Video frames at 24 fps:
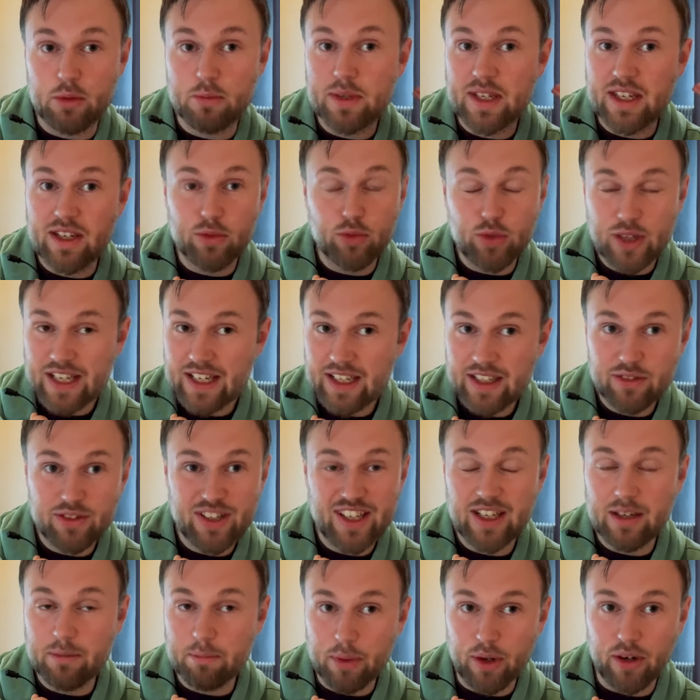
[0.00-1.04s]
to be really,
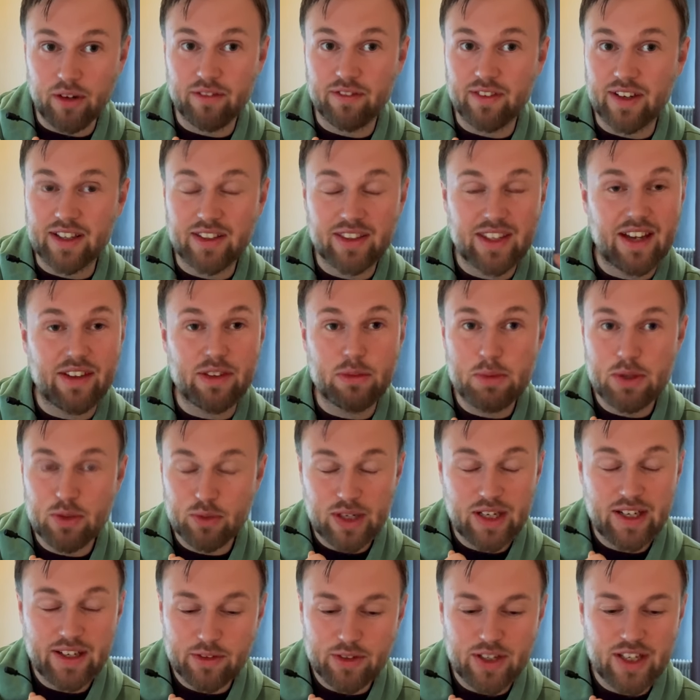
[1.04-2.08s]
really perfect. They have to be
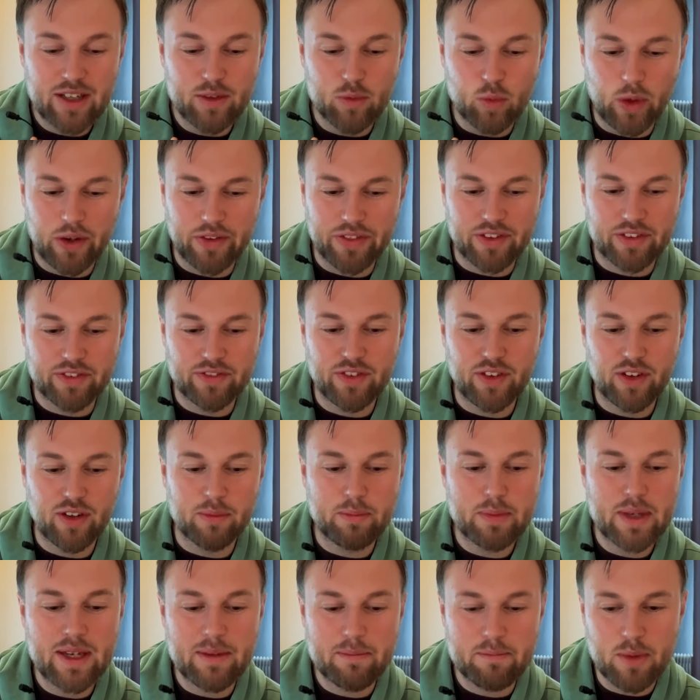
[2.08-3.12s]
really, really wonderful
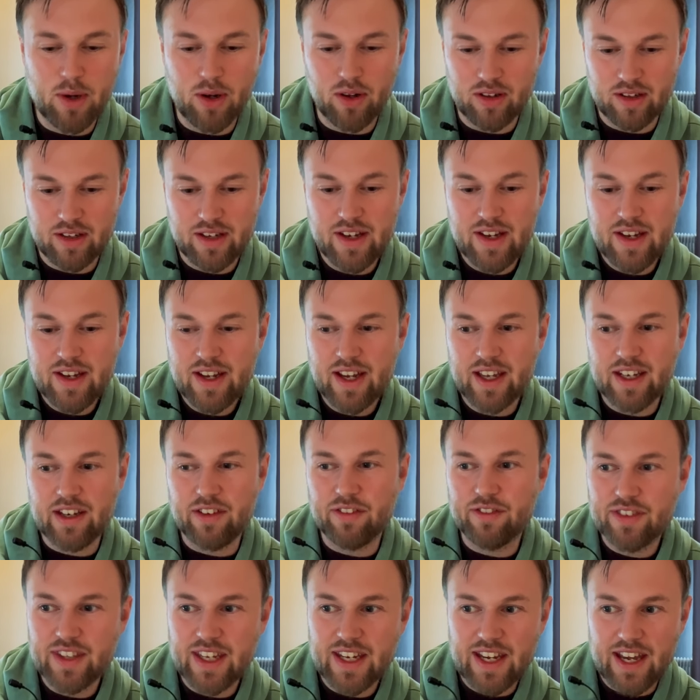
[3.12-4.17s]
people. And
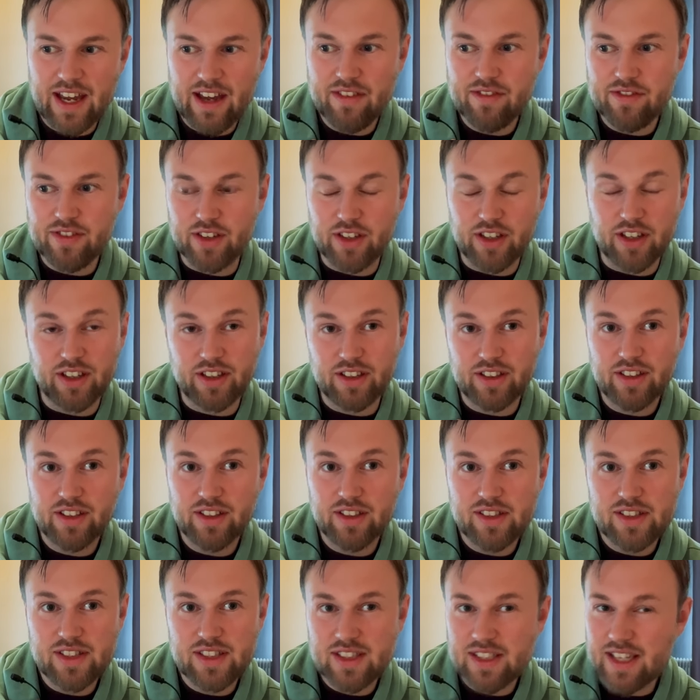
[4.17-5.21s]
if they ever
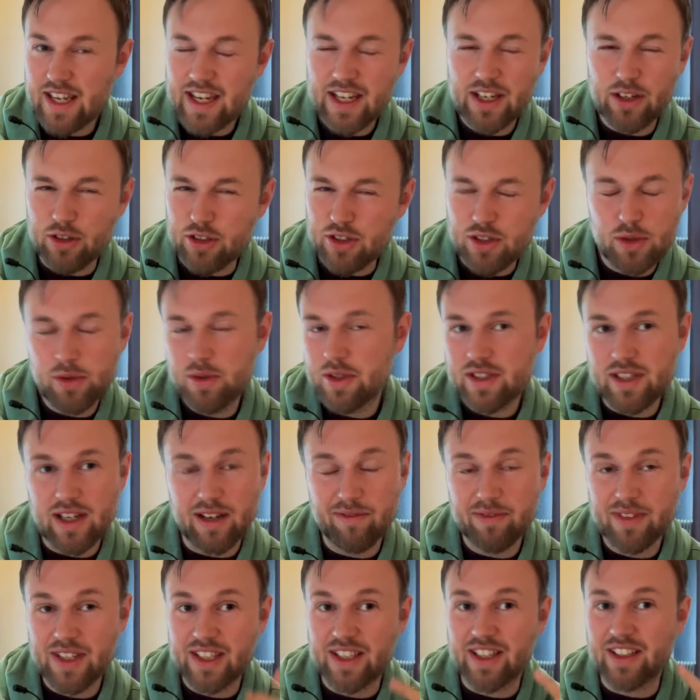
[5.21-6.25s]
say or do
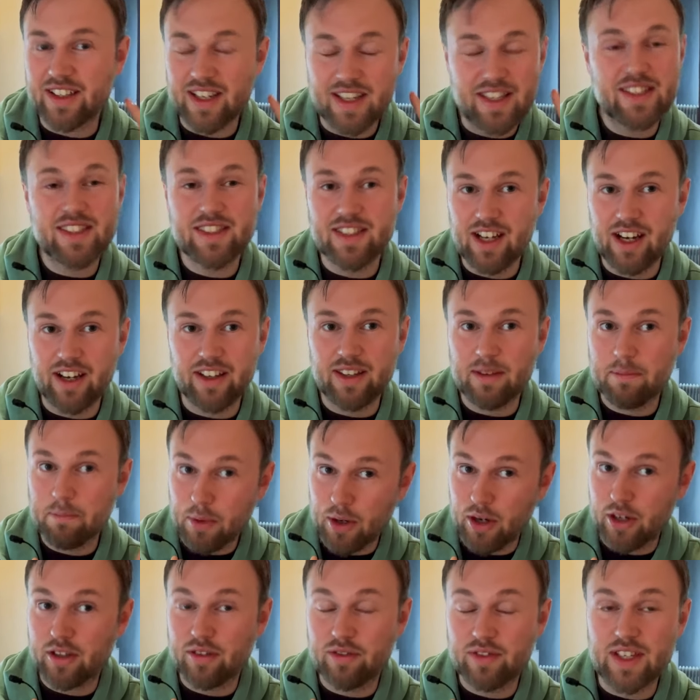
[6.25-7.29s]
something that is not a
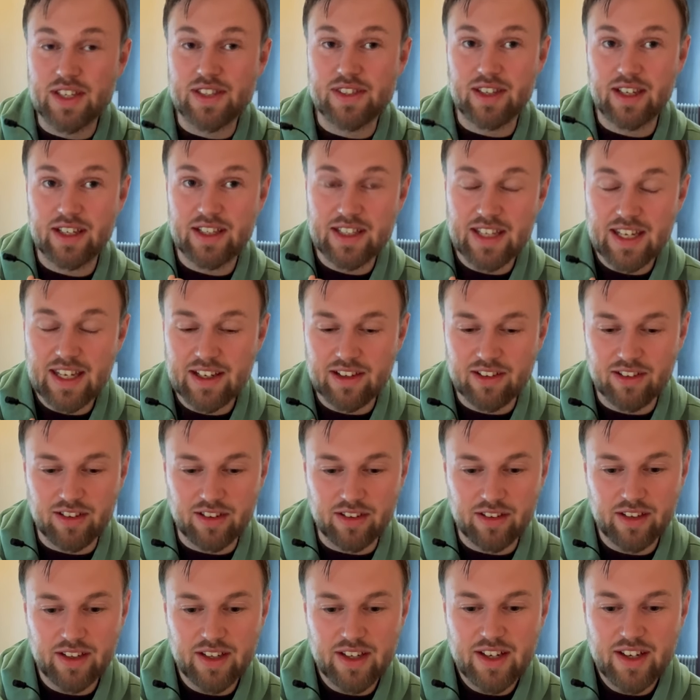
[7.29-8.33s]
part of this
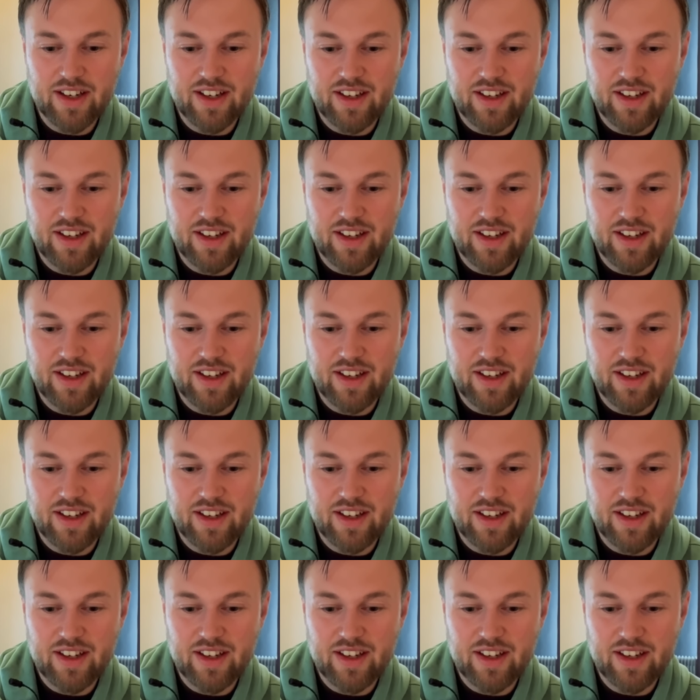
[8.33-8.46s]
ideal,